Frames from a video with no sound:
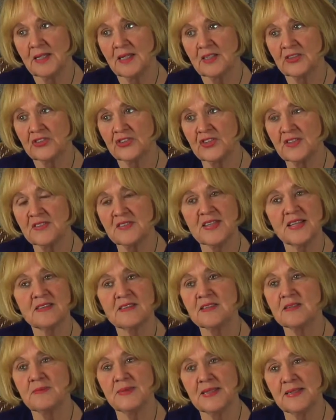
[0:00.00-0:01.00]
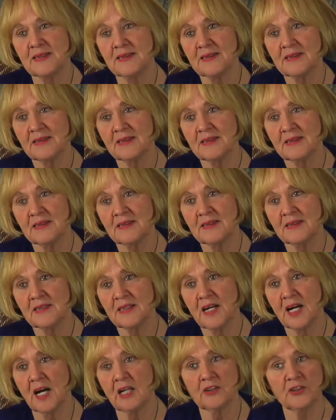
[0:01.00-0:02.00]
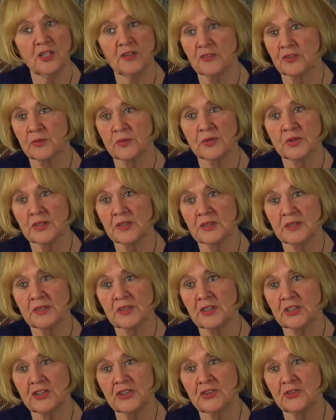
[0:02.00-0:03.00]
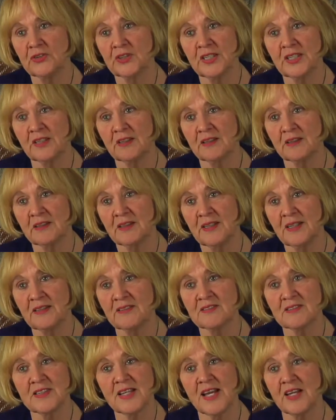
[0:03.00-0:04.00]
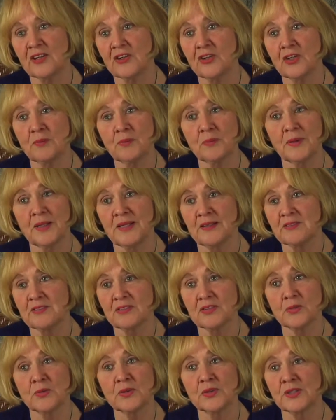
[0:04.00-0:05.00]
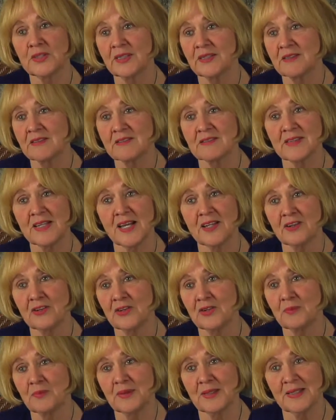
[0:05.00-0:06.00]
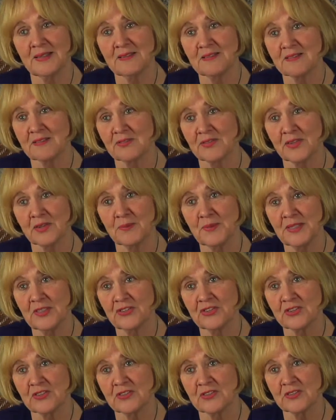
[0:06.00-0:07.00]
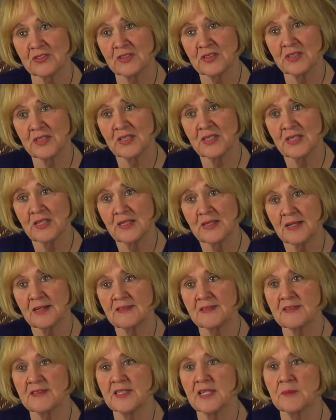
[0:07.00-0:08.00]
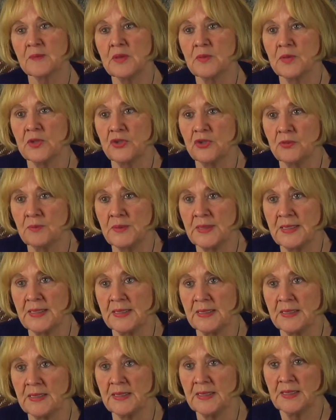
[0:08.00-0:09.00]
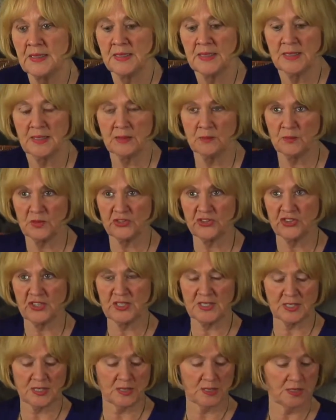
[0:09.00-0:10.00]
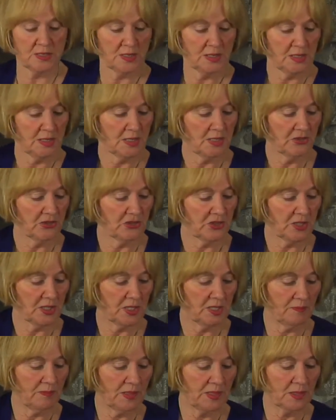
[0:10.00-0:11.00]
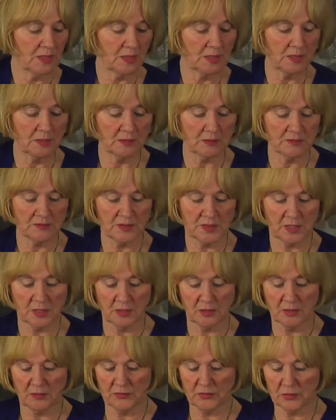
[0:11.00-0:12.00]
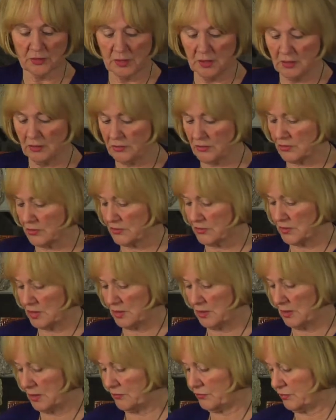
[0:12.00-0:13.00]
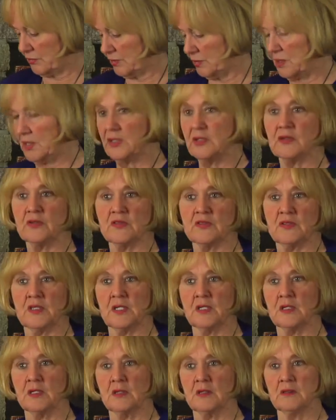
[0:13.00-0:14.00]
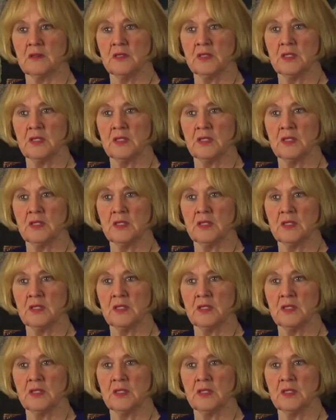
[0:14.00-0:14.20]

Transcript: she said to me, I'll never work in acute care. It's not a good place to work, and it's not a good place for the patients. I said, tell me what you mean. And what she did, she gave me clinical scenario after clinical scenario after clinical scenario.